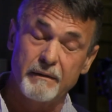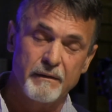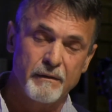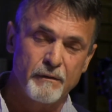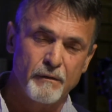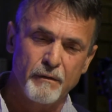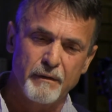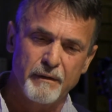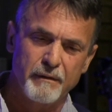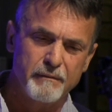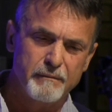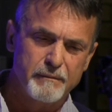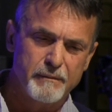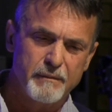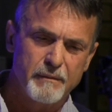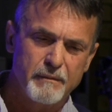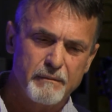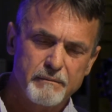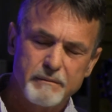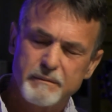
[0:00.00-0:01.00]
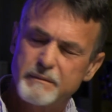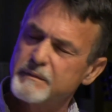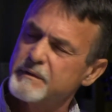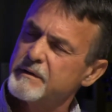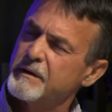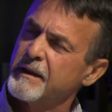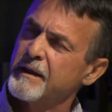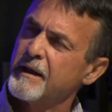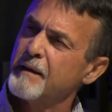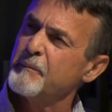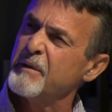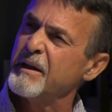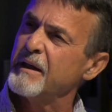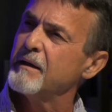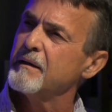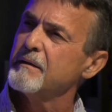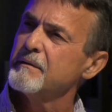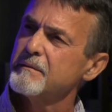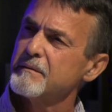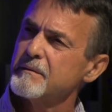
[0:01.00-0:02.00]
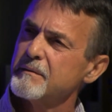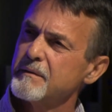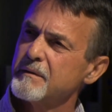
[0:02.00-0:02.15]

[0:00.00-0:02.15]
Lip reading: the Lord that I'm here.